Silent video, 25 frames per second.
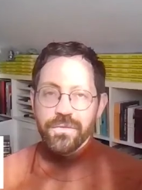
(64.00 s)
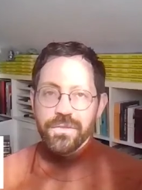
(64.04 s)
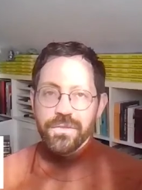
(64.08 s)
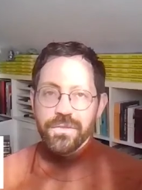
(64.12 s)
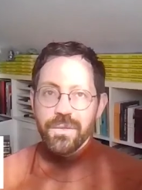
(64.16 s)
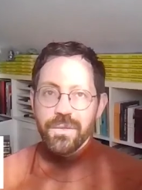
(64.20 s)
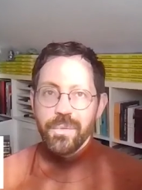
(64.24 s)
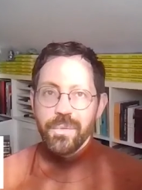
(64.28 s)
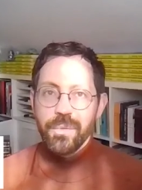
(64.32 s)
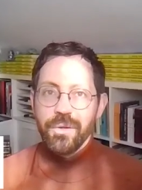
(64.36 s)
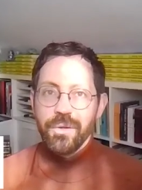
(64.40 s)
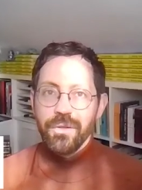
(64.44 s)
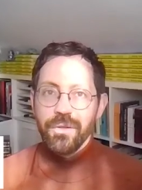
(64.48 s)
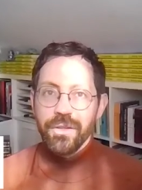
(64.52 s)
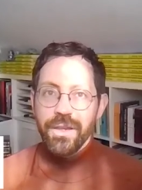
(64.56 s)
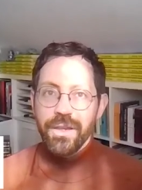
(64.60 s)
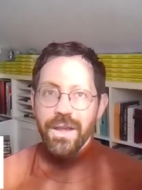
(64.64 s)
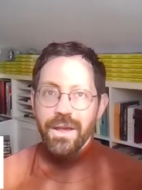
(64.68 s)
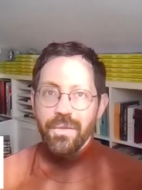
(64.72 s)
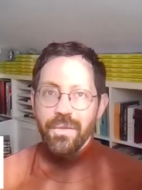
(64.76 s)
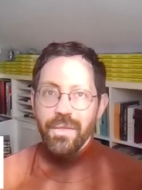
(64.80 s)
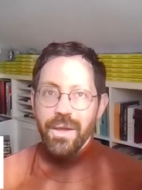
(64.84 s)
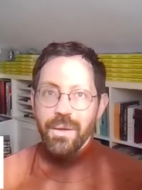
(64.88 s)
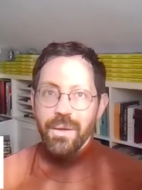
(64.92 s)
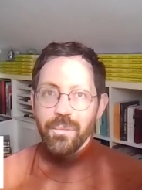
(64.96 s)
of typical in
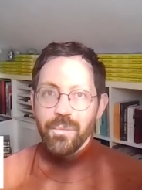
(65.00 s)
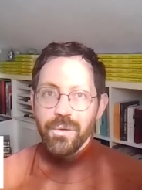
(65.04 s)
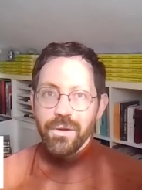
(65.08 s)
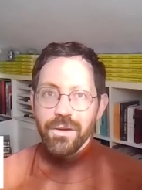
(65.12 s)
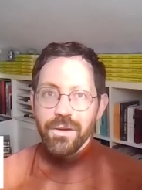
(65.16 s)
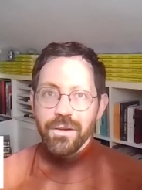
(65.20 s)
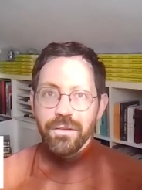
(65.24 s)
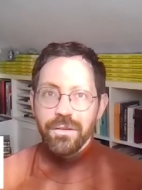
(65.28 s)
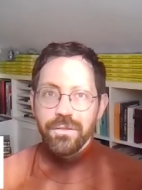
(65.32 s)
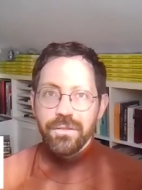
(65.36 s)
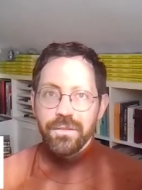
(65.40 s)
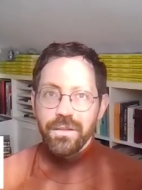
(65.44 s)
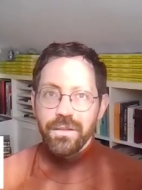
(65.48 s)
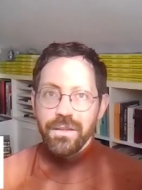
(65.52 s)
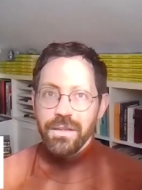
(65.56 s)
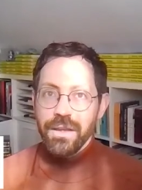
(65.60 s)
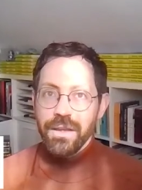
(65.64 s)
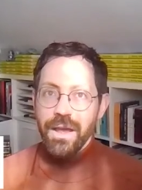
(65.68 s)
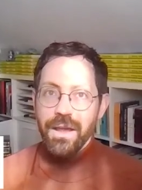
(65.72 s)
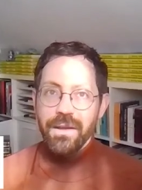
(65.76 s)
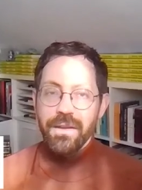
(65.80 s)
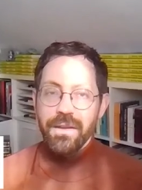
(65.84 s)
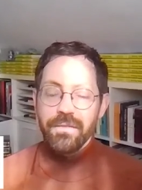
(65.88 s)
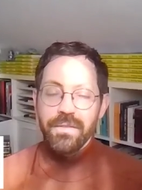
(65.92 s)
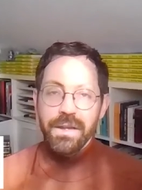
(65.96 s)
how that works and,
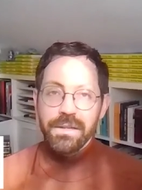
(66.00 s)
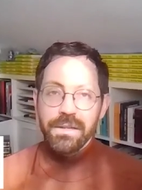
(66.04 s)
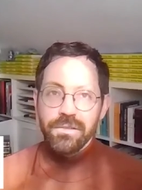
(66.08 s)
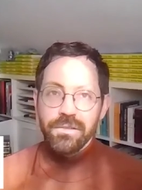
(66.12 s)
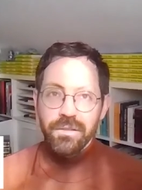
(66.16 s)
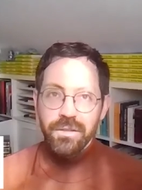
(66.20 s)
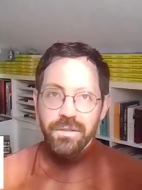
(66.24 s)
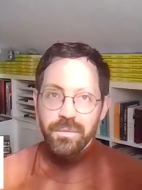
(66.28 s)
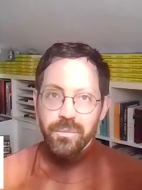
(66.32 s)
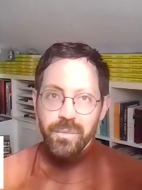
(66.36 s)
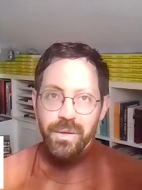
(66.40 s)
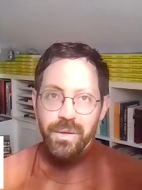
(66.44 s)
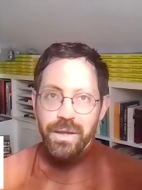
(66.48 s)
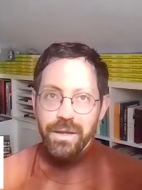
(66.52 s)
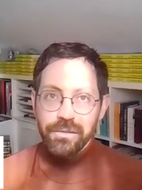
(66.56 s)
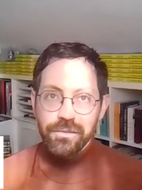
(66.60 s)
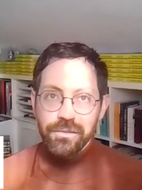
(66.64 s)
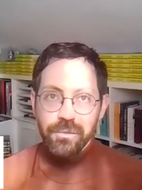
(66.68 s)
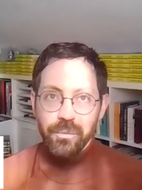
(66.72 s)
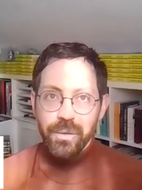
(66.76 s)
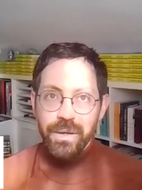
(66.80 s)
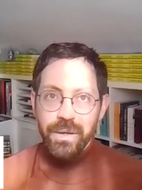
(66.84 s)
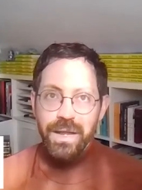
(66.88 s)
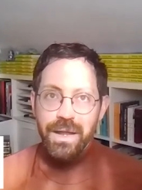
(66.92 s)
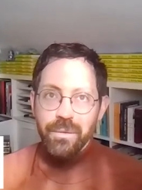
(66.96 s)
and i've actually
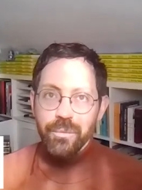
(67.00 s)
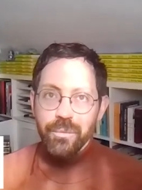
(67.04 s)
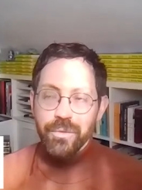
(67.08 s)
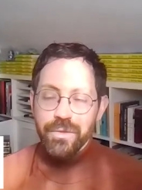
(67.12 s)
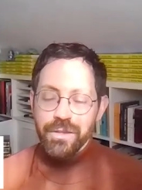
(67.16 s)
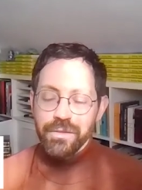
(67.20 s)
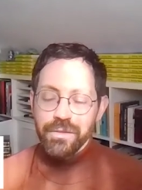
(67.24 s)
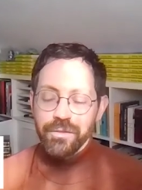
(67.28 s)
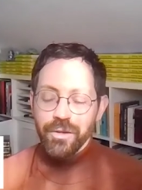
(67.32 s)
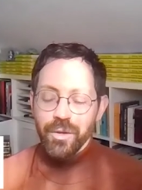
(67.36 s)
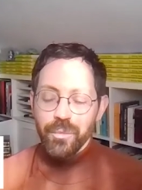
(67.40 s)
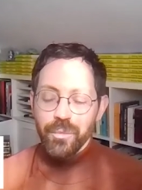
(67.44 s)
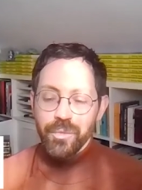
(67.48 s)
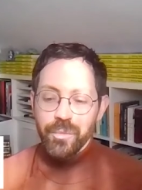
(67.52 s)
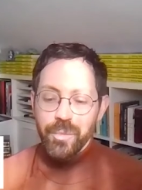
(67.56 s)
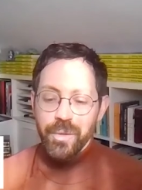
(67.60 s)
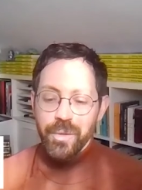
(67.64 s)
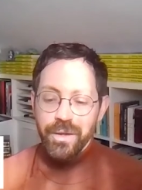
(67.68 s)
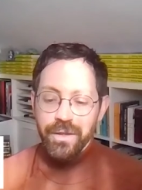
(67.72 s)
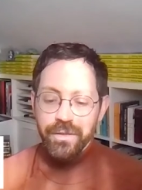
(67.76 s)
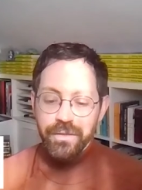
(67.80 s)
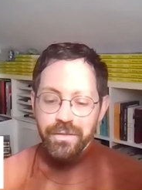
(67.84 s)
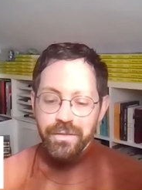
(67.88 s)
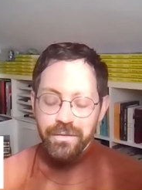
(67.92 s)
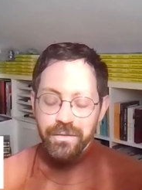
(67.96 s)
actually went out with these harbor
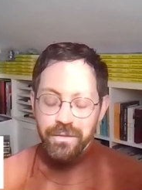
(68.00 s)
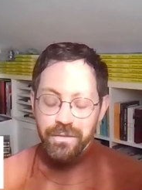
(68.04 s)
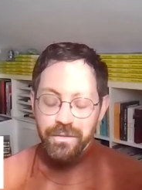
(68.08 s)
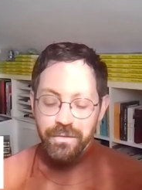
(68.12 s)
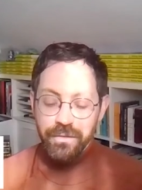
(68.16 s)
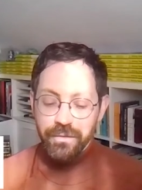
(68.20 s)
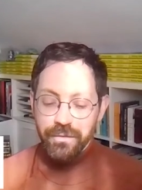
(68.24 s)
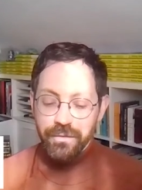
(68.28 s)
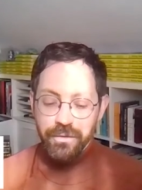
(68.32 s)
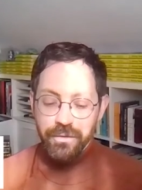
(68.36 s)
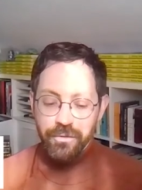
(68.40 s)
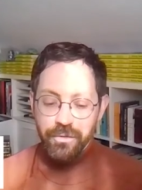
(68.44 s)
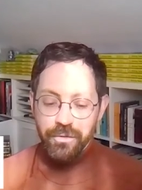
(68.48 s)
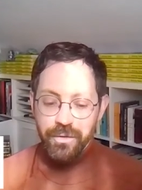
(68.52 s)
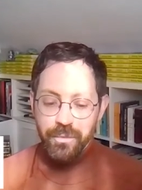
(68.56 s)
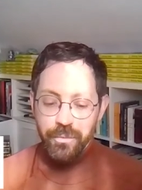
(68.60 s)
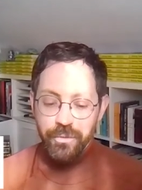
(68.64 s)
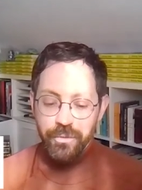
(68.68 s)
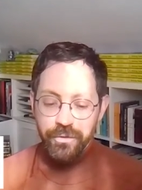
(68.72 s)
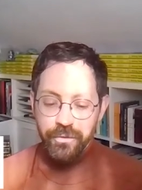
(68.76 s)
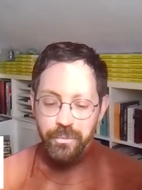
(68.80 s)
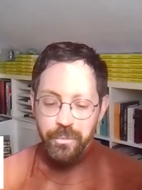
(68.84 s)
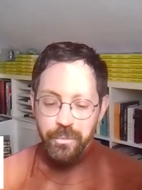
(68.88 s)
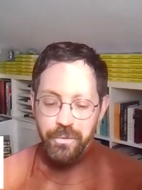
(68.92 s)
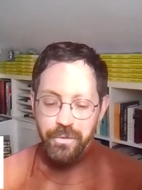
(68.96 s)
pilots and it's an
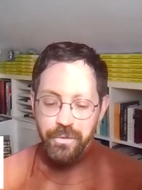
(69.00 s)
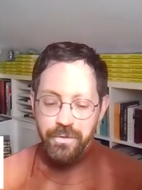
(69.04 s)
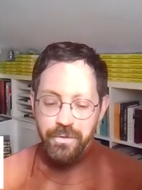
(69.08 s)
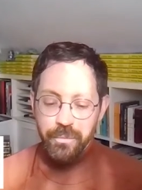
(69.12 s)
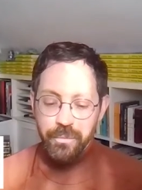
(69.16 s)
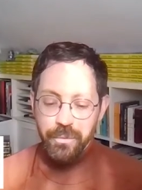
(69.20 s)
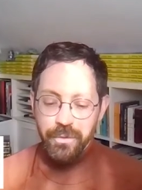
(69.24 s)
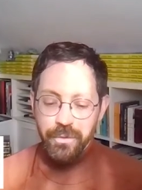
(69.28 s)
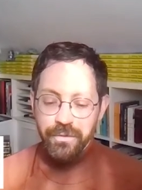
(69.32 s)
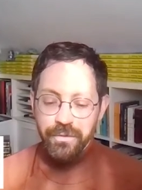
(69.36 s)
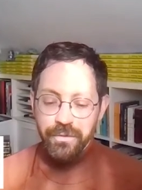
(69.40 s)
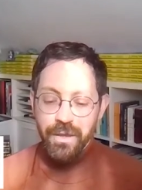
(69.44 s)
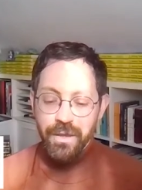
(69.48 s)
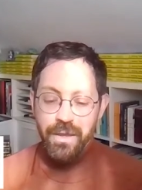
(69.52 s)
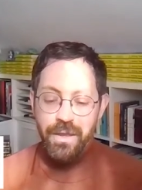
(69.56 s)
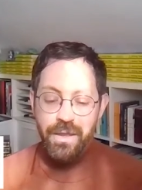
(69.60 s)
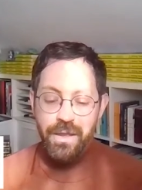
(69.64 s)
incredible experience because